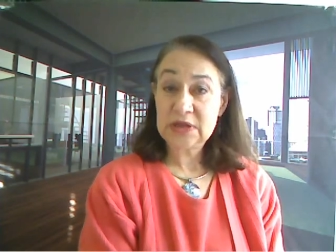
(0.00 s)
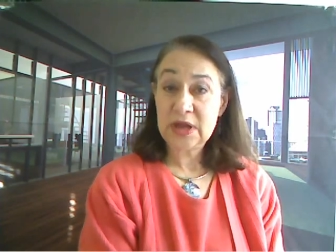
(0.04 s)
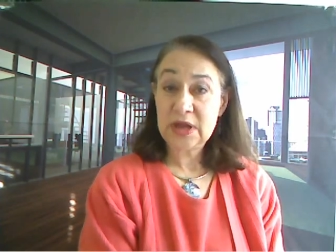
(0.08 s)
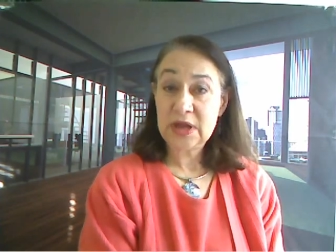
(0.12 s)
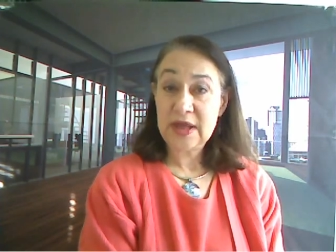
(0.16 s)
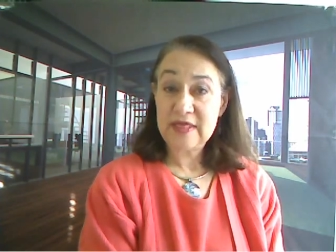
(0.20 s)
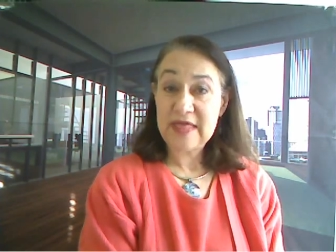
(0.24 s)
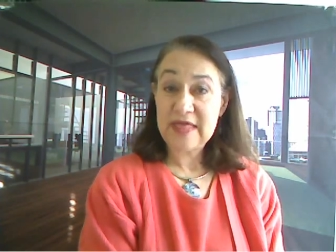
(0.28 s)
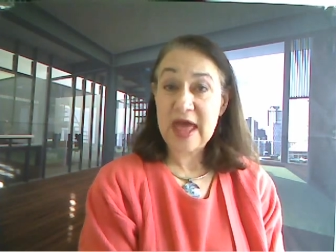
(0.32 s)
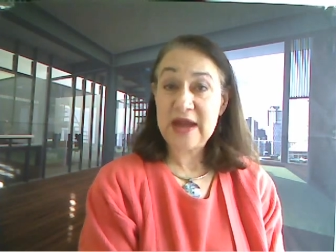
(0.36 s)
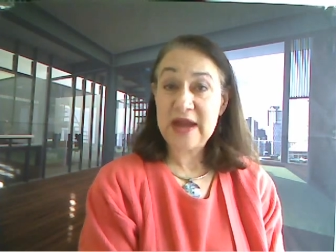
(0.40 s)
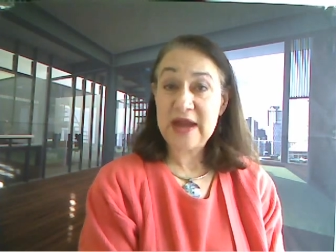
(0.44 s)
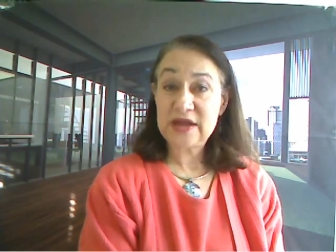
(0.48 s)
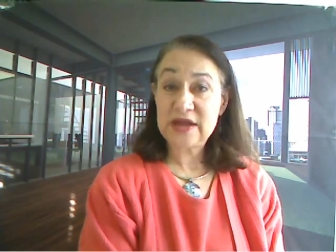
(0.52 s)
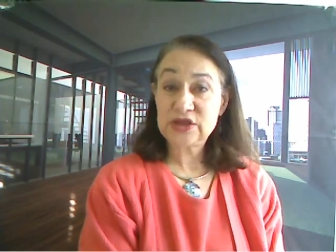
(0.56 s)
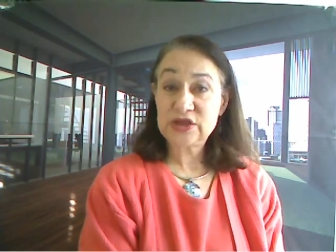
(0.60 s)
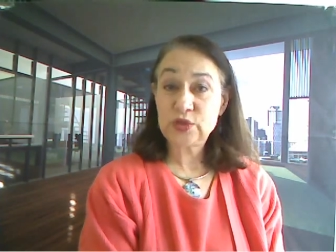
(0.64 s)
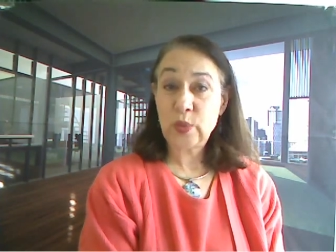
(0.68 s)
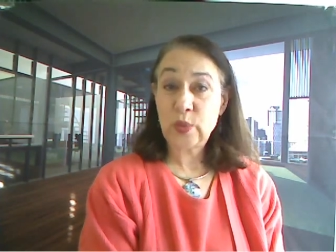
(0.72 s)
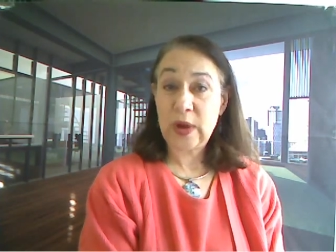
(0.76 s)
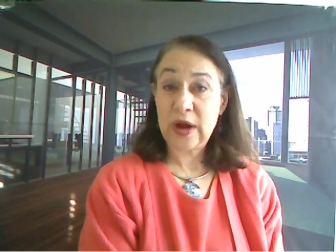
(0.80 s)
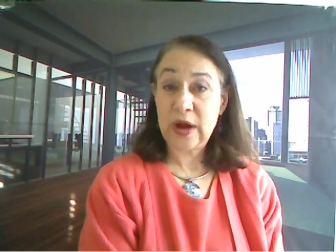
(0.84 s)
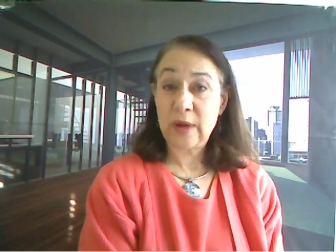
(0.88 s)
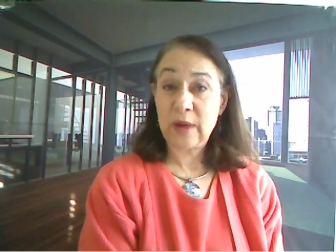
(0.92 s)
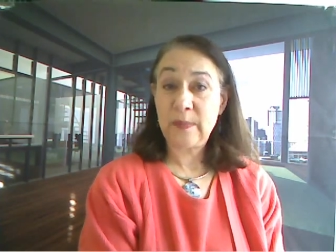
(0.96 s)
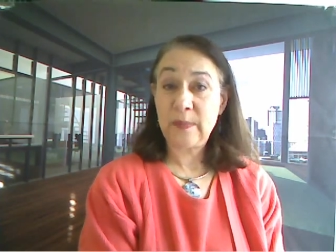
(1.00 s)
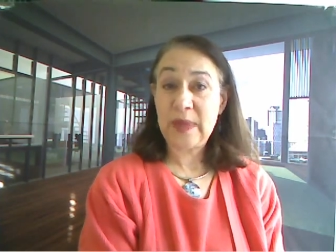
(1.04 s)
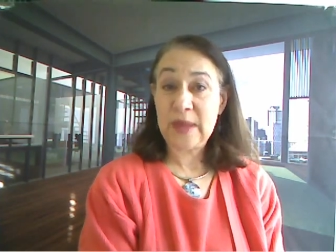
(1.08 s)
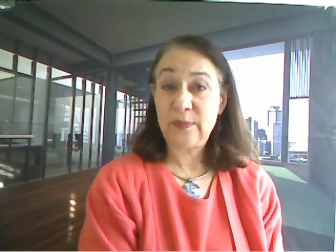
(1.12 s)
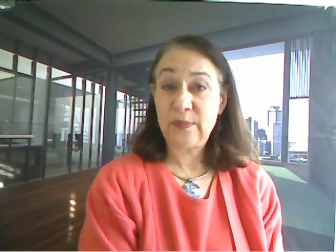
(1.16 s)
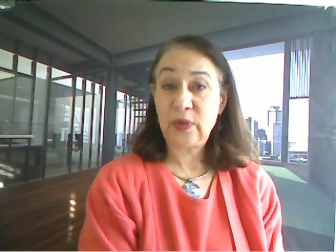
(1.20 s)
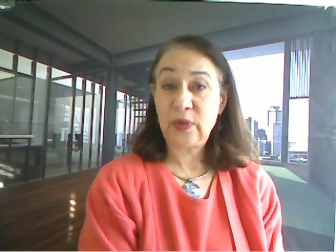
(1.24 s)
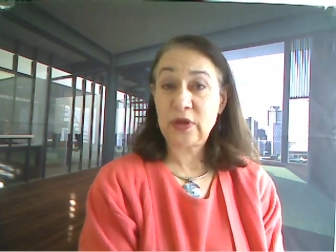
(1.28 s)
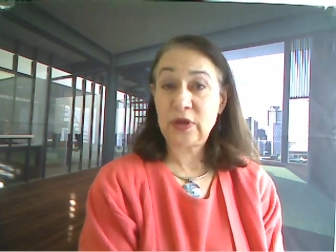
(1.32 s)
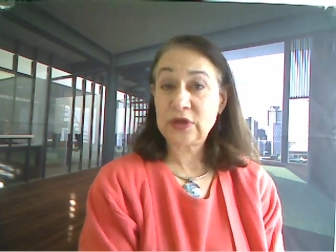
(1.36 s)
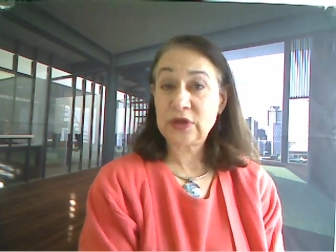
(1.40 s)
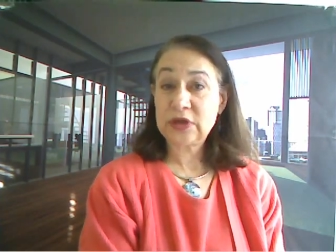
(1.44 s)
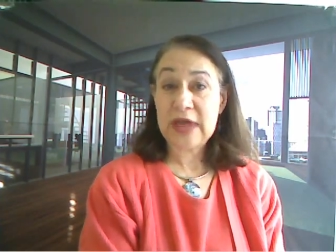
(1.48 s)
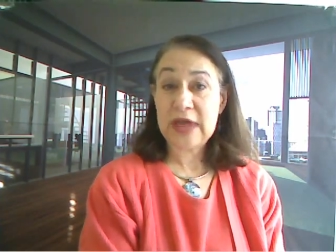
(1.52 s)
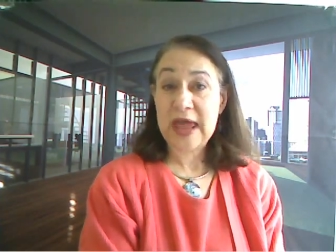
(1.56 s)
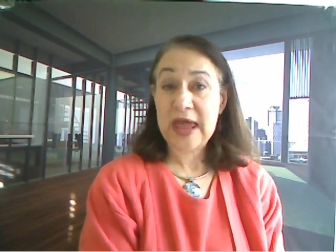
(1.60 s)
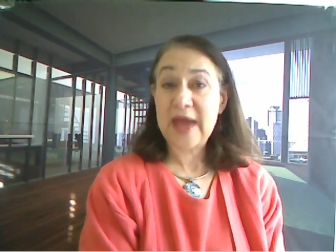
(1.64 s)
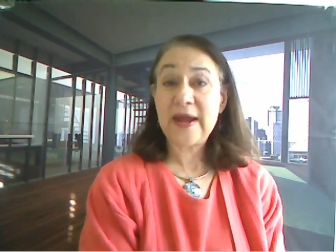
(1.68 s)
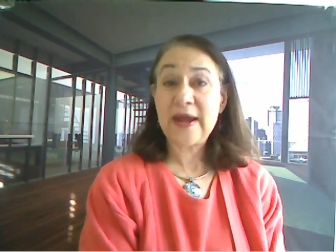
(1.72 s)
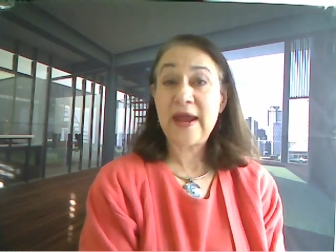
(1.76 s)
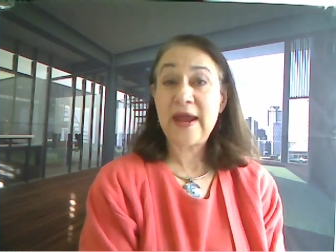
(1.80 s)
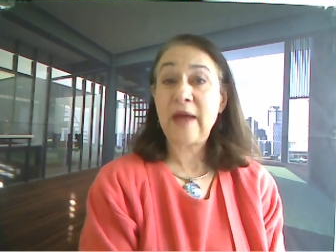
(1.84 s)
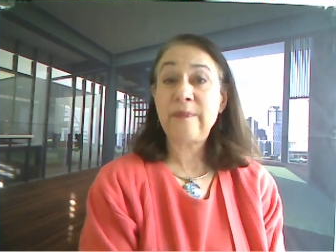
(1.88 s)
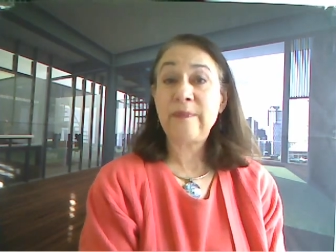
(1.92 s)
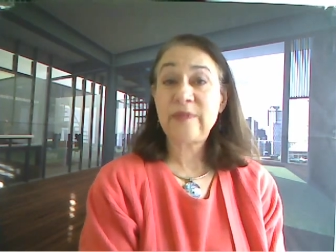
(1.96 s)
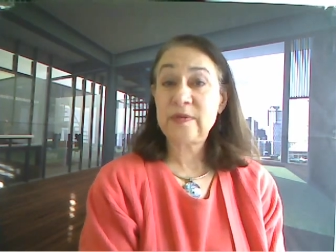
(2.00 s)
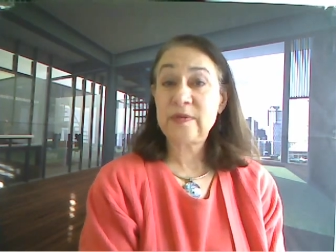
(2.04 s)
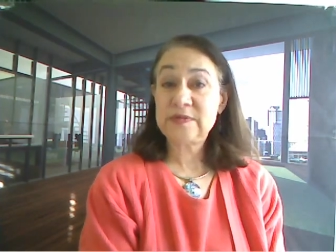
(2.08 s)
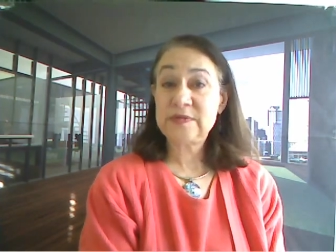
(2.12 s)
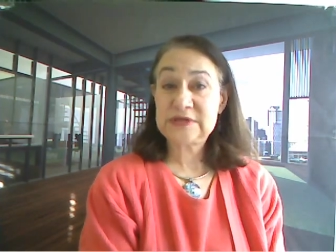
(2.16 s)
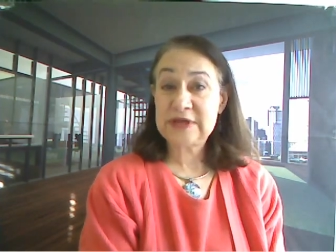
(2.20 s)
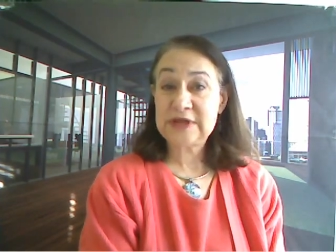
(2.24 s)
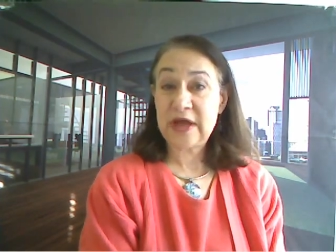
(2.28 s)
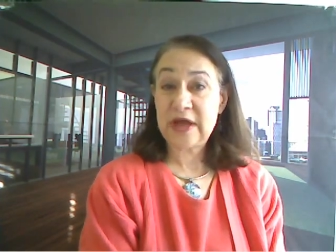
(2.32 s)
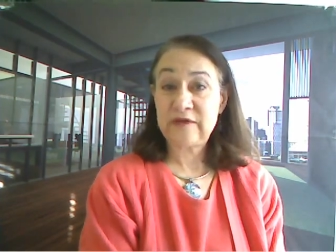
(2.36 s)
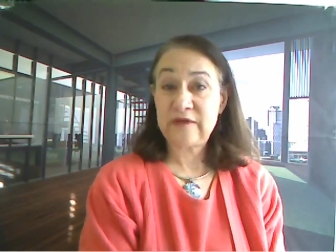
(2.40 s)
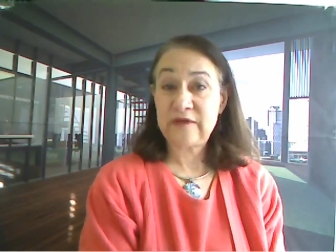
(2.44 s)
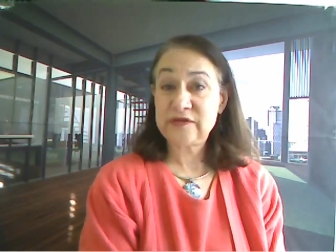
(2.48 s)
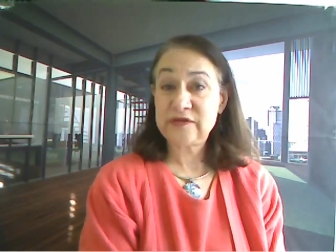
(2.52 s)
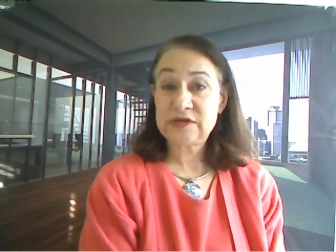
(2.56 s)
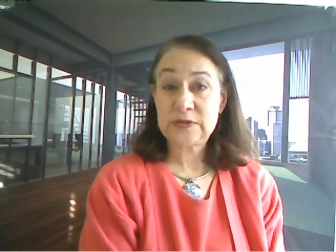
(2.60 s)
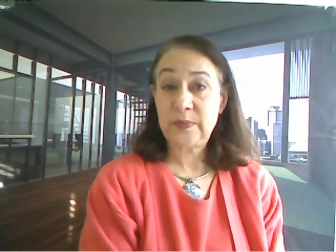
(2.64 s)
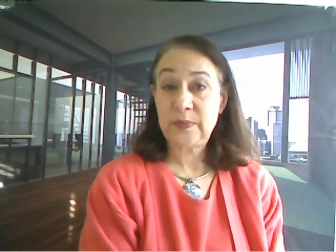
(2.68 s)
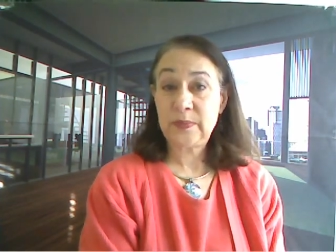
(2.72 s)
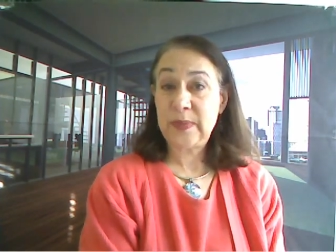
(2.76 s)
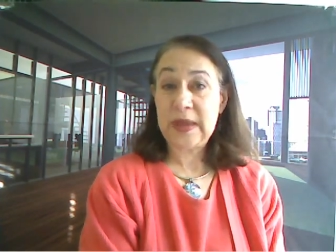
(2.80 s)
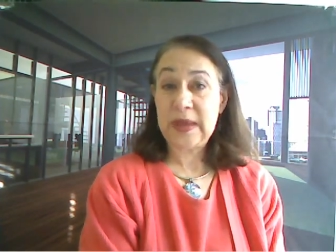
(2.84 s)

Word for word: Uh, that is where people can't help themselves